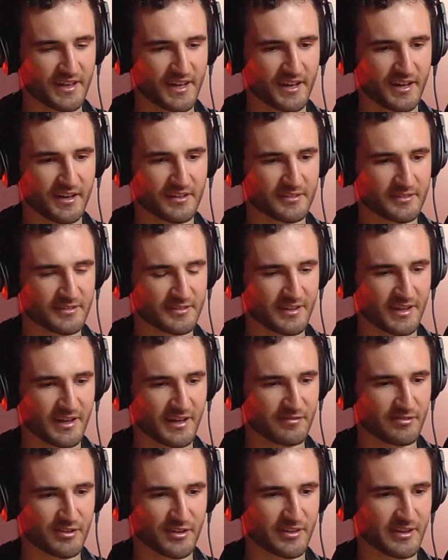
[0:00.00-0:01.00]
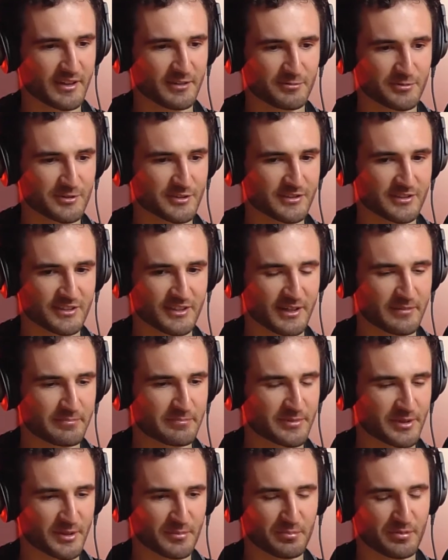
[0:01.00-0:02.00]
out, everything would just
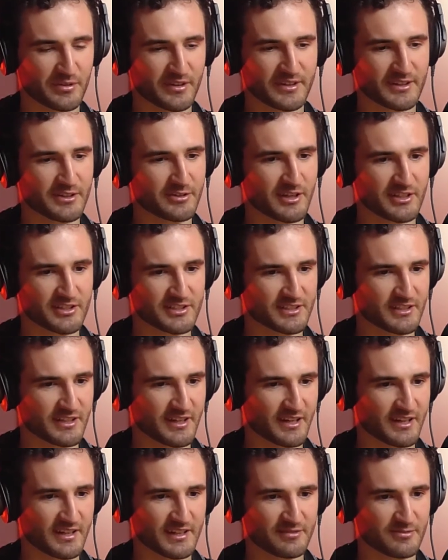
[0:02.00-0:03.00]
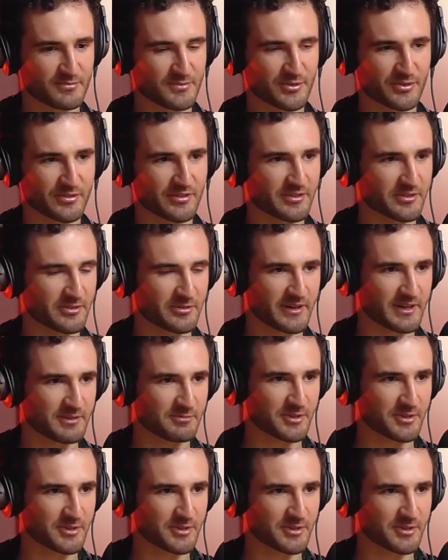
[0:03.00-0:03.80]
come completely crashing down even more than it already